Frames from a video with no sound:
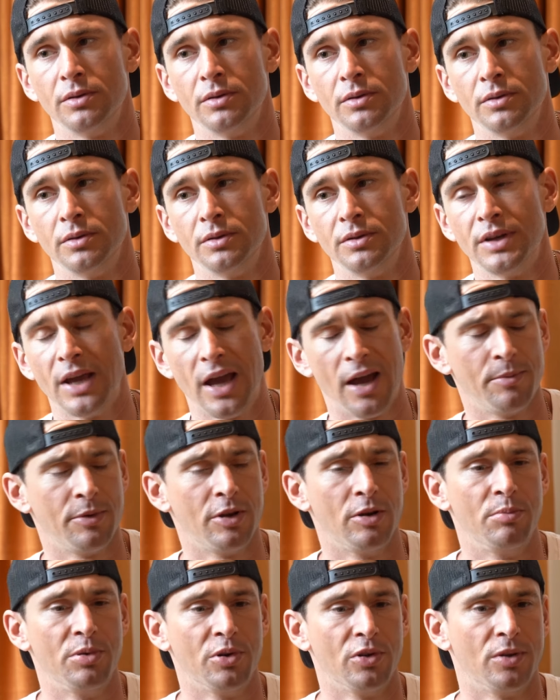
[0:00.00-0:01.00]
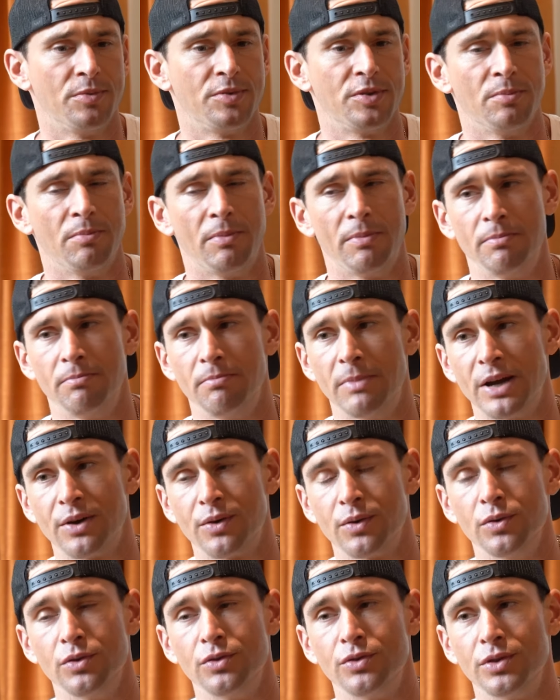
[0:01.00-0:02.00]
Wow. Yeah, I'm gonna build up some
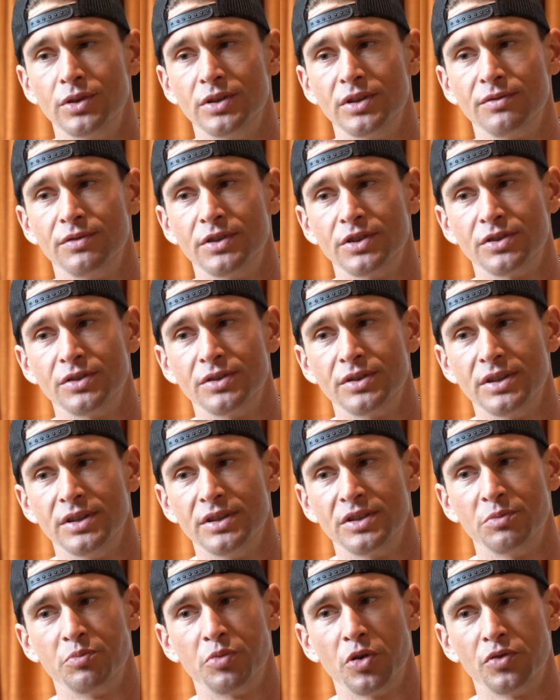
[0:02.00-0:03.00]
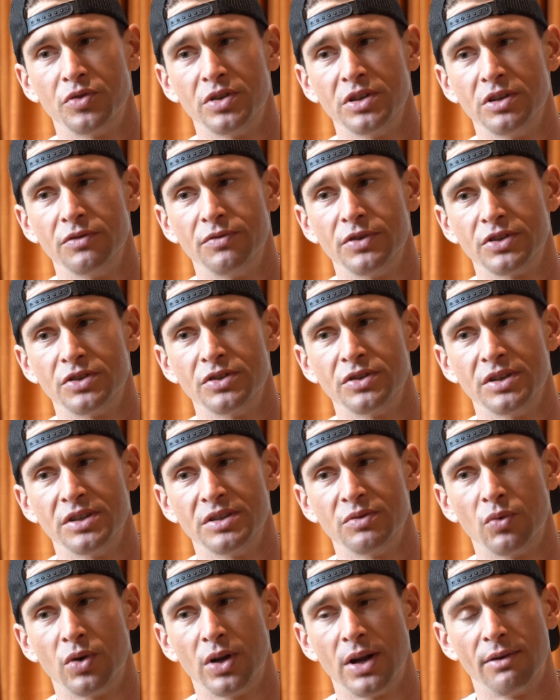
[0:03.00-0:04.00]
micronutrient deficiencies and protein deficiencies
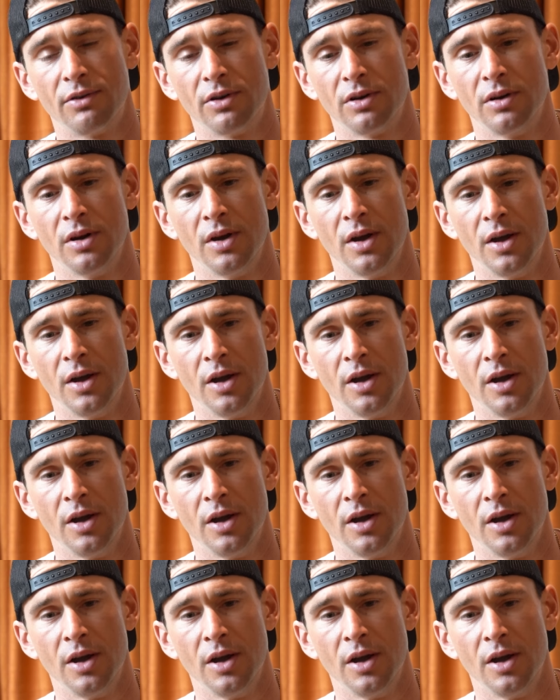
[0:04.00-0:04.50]
and whatever,